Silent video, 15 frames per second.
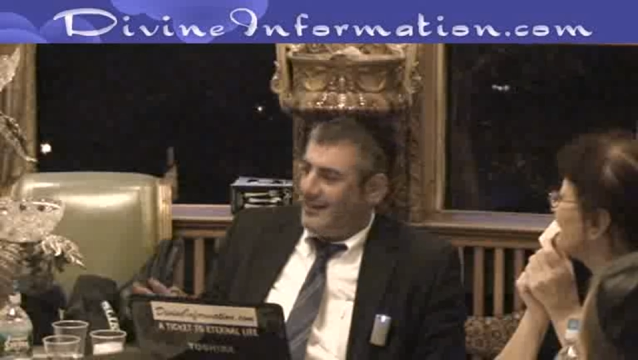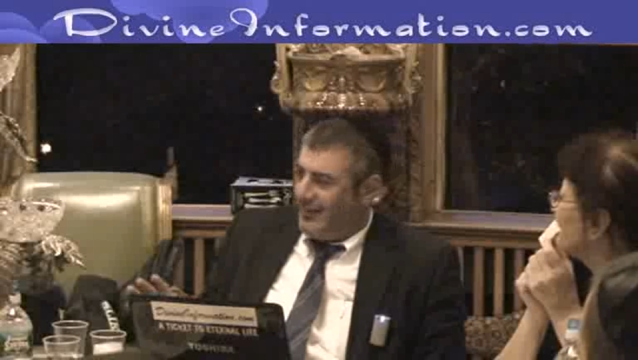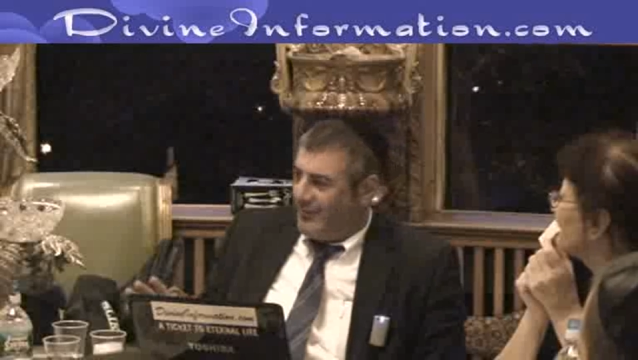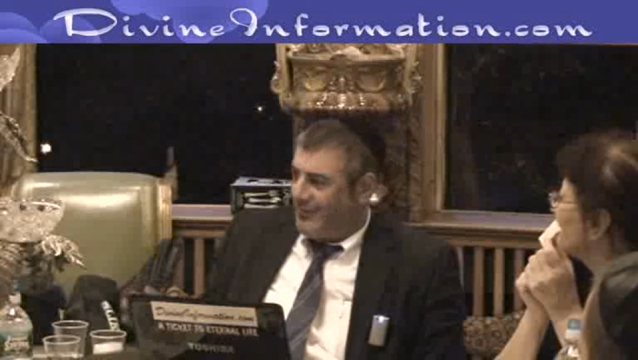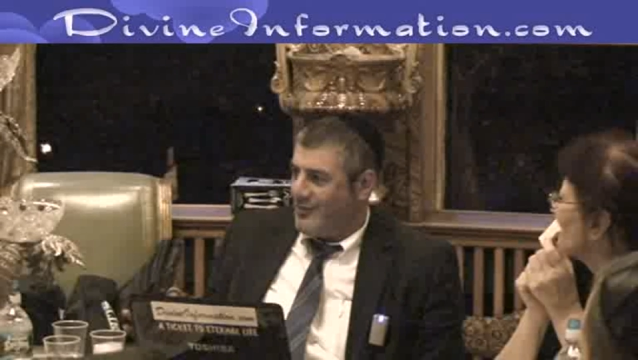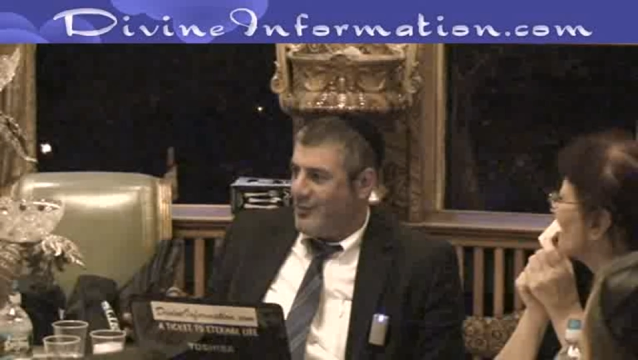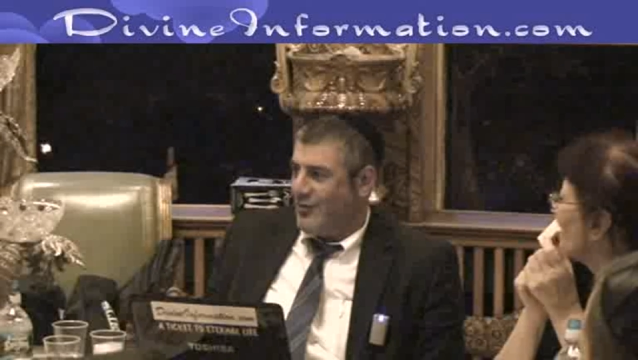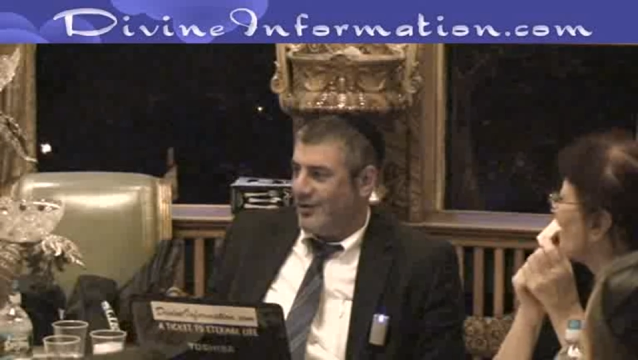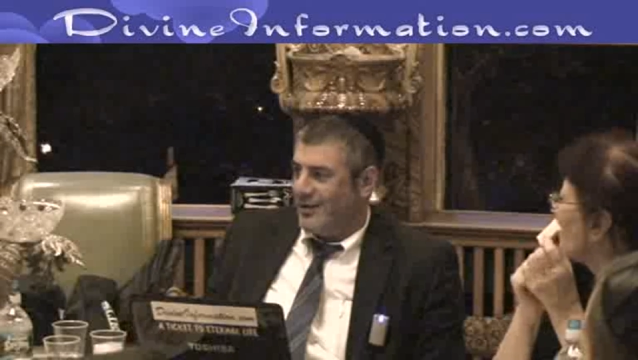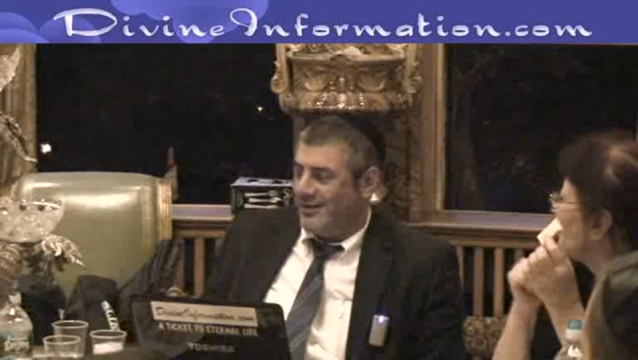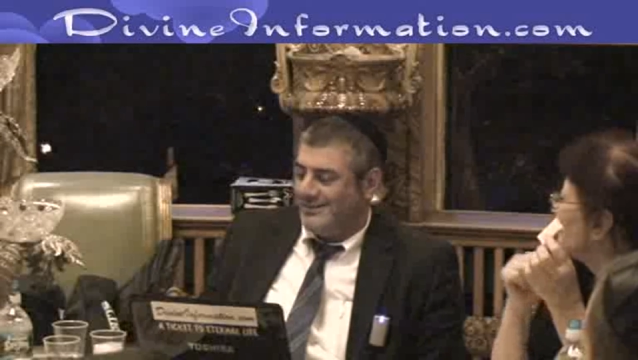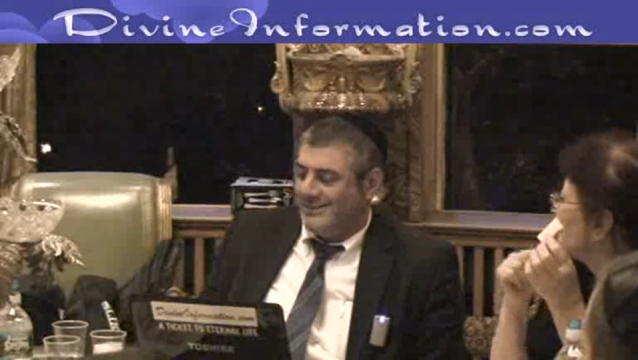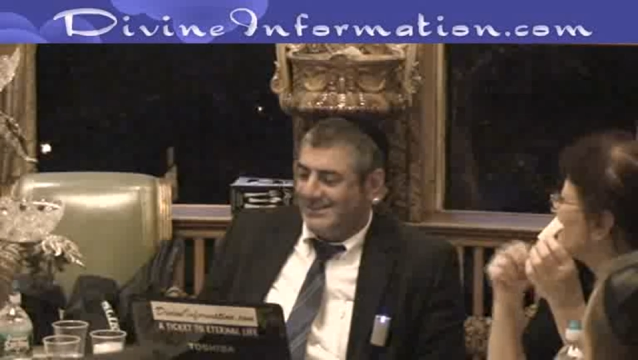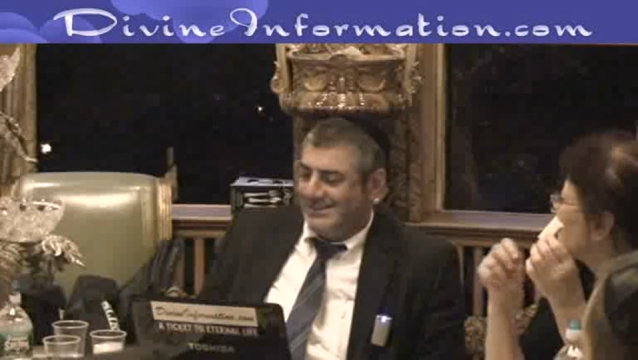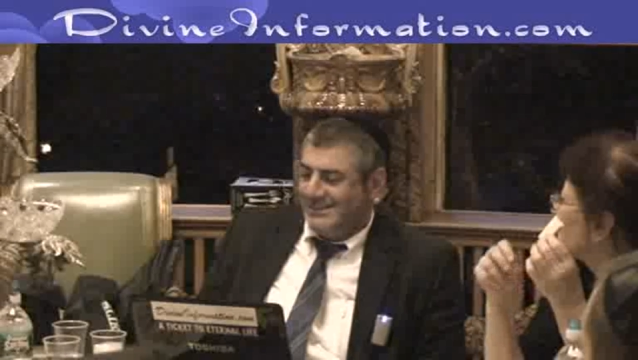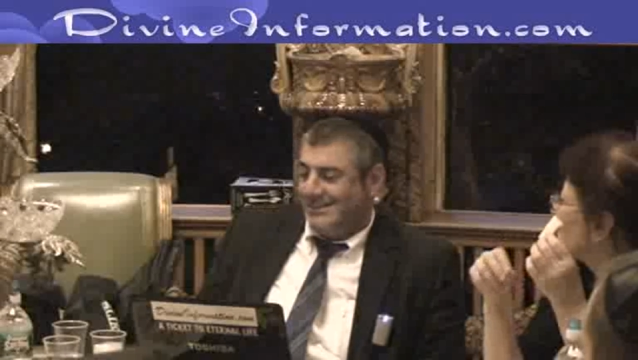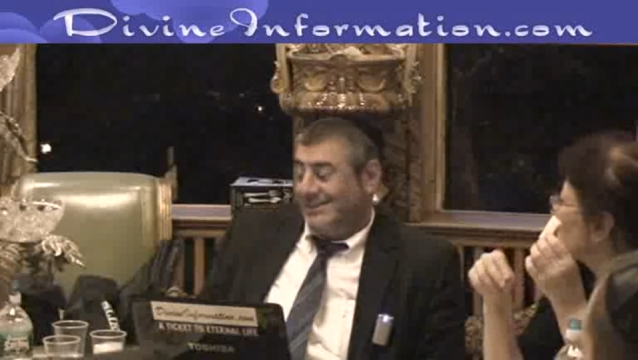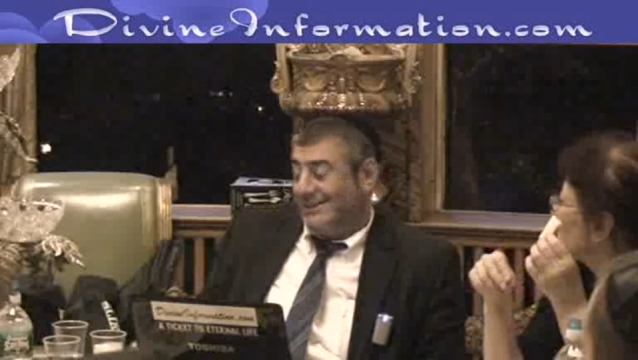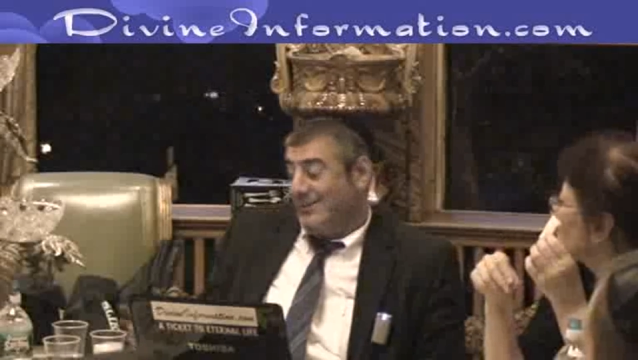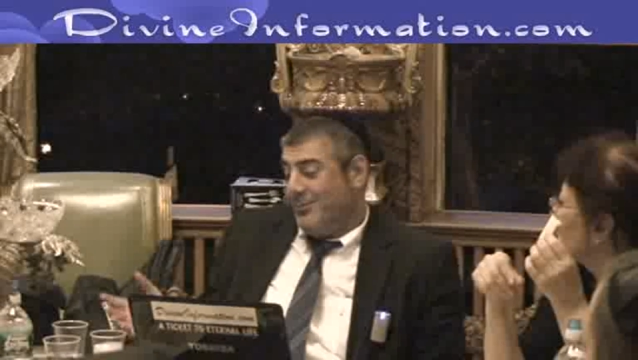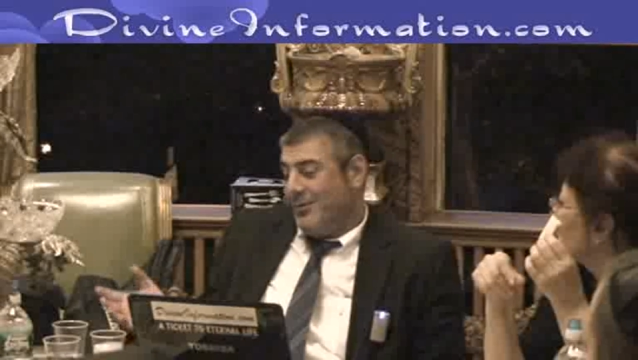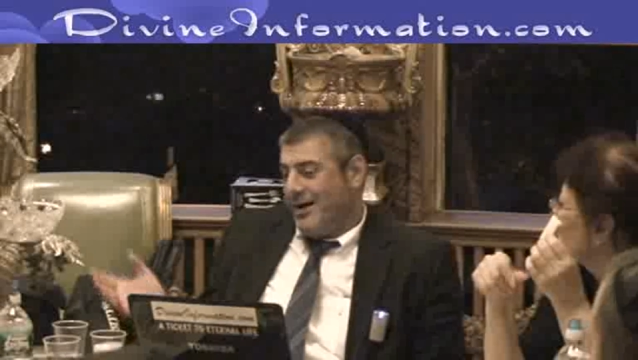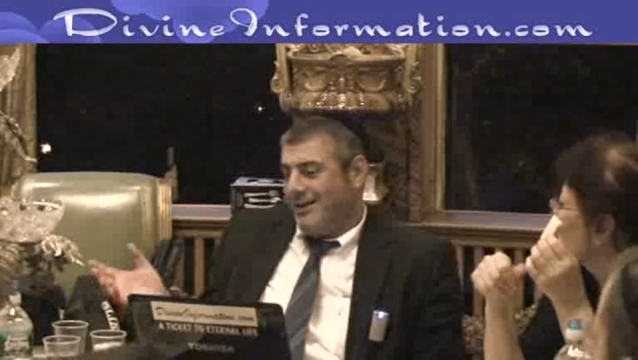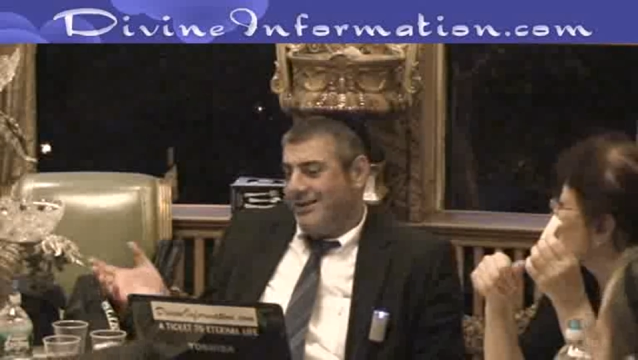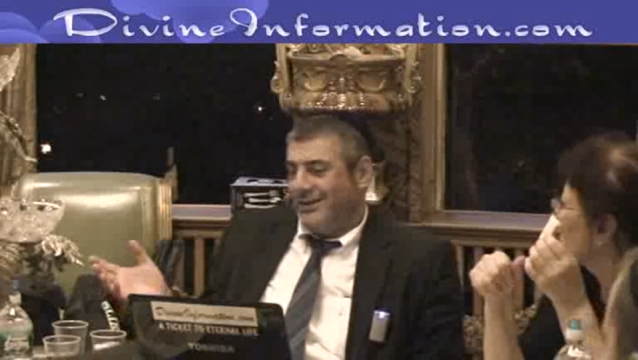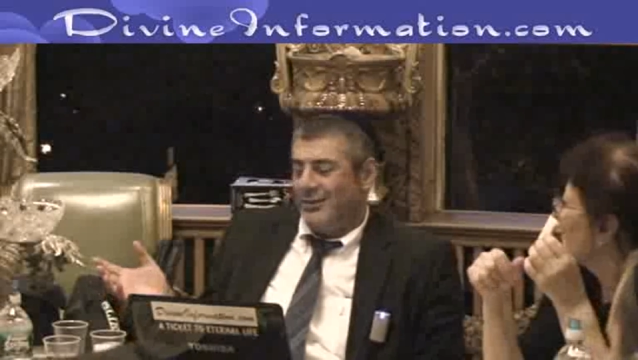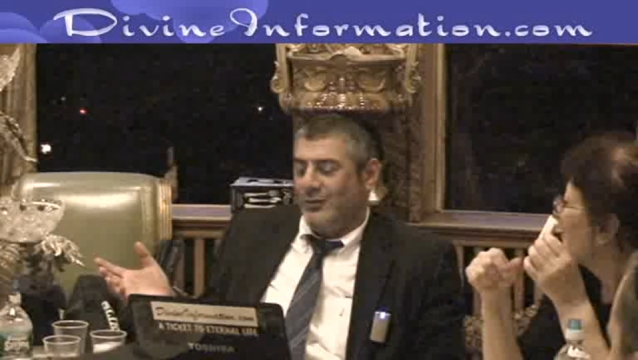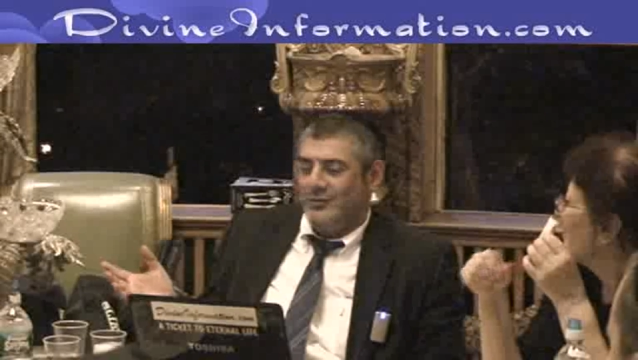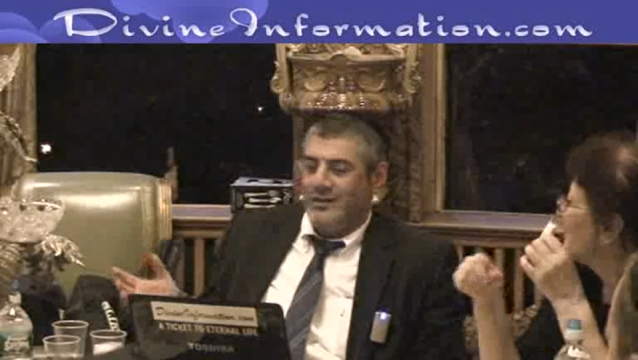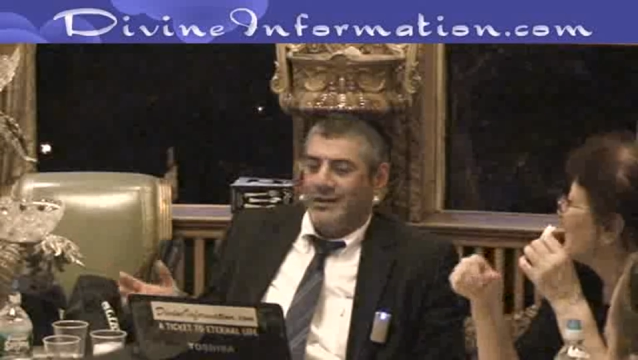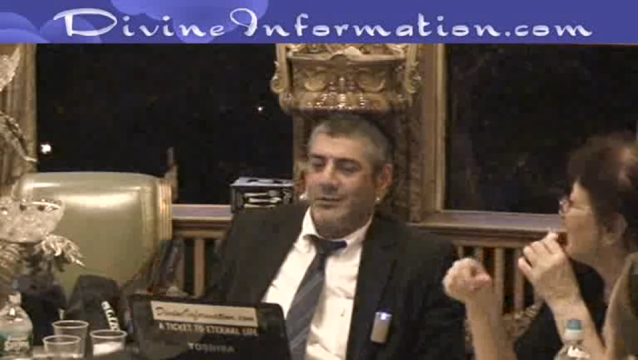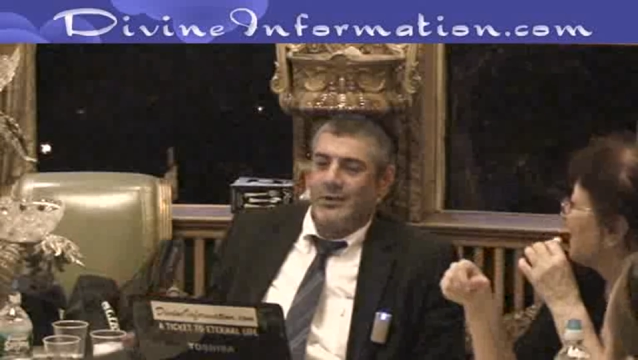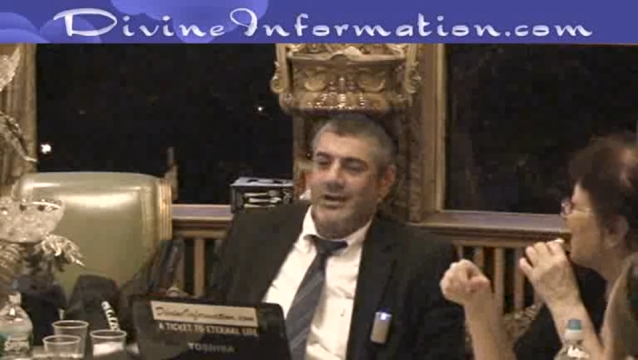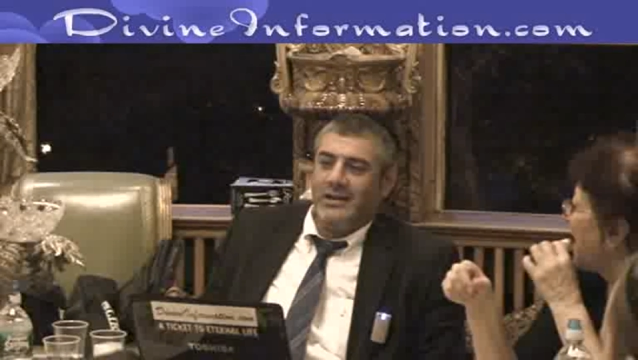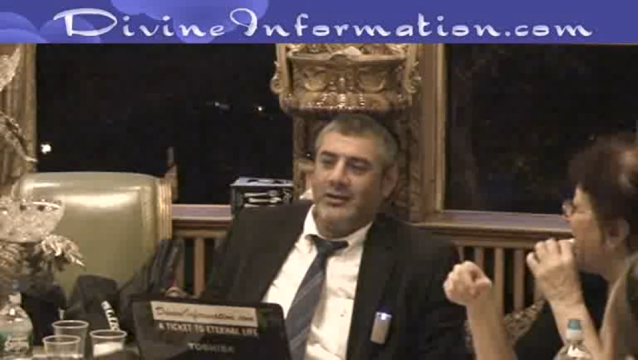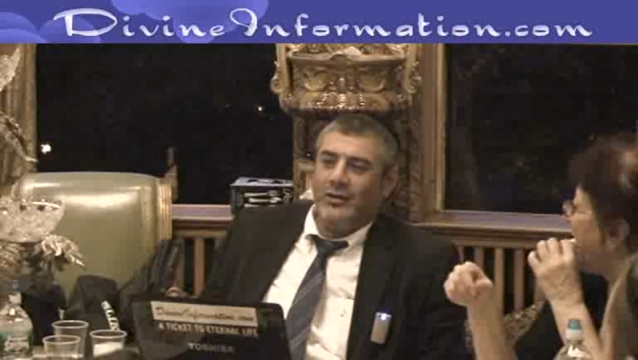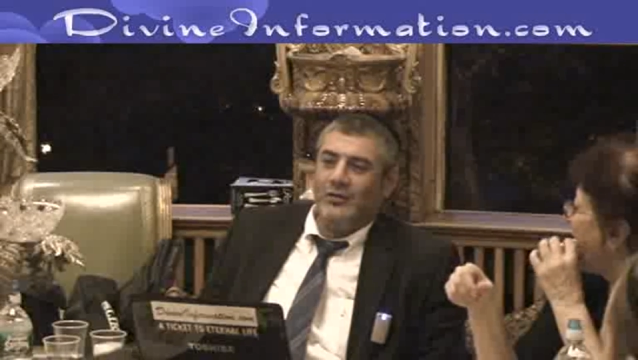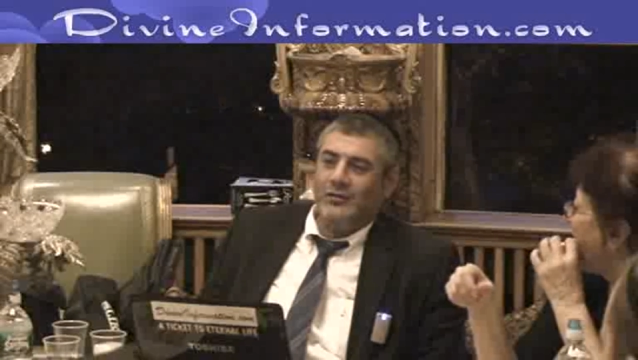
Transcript: in history. The product of the creator